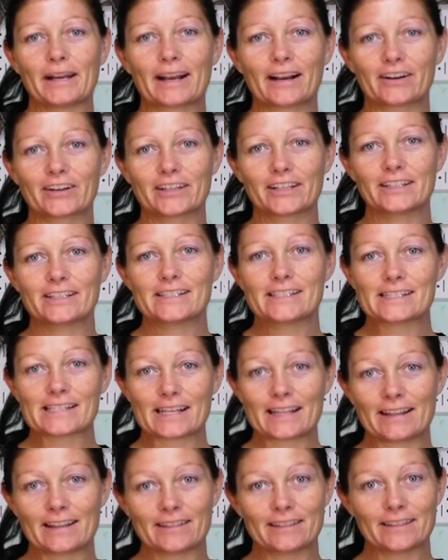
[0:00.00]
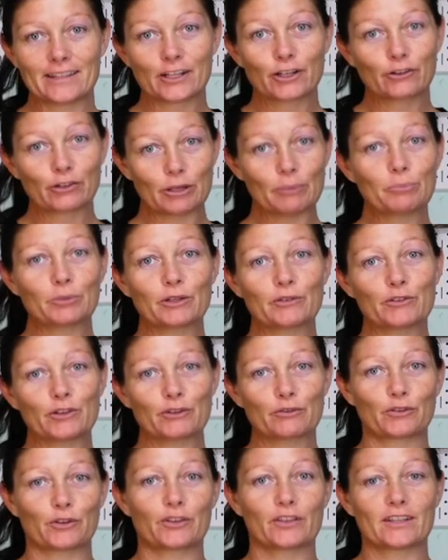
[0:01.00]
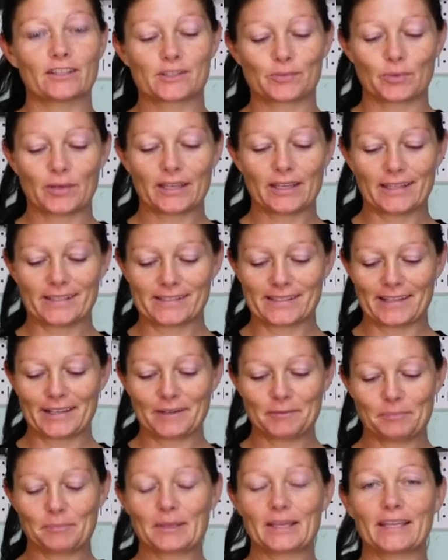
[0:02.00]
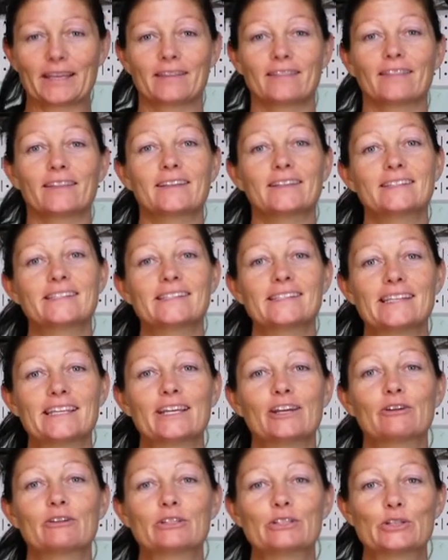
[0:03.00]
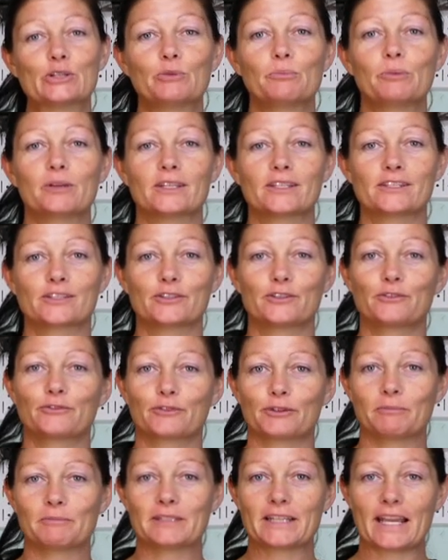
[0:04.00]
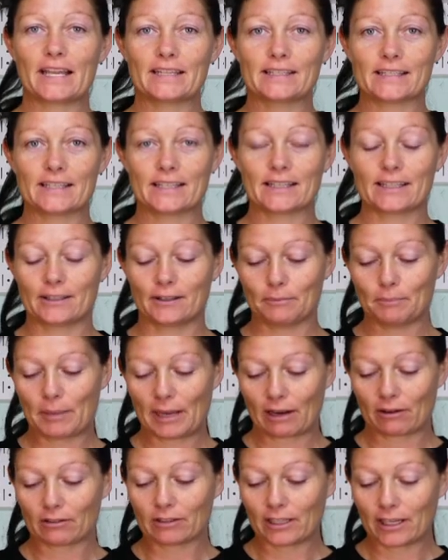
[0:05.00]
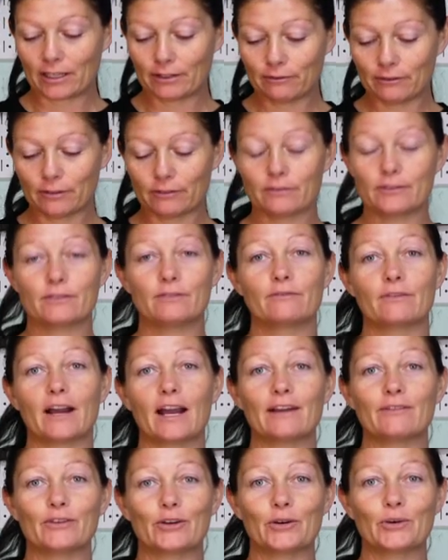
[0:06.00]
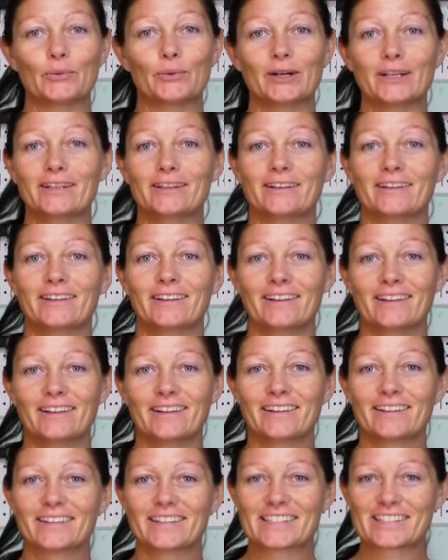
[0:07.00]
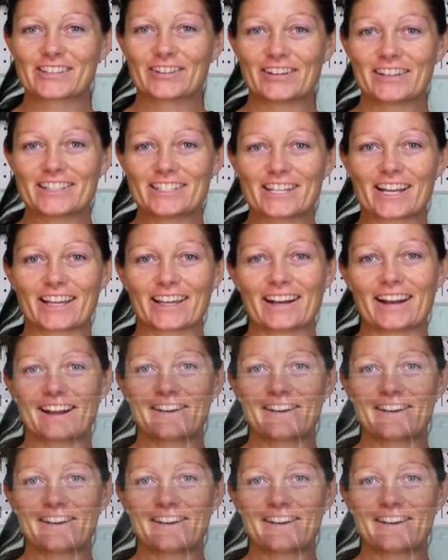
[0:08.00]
to airguns. The grip review for this week is going to be the CO2 pistol from Daisy, the Powerline 5501. Let's go ahead and check it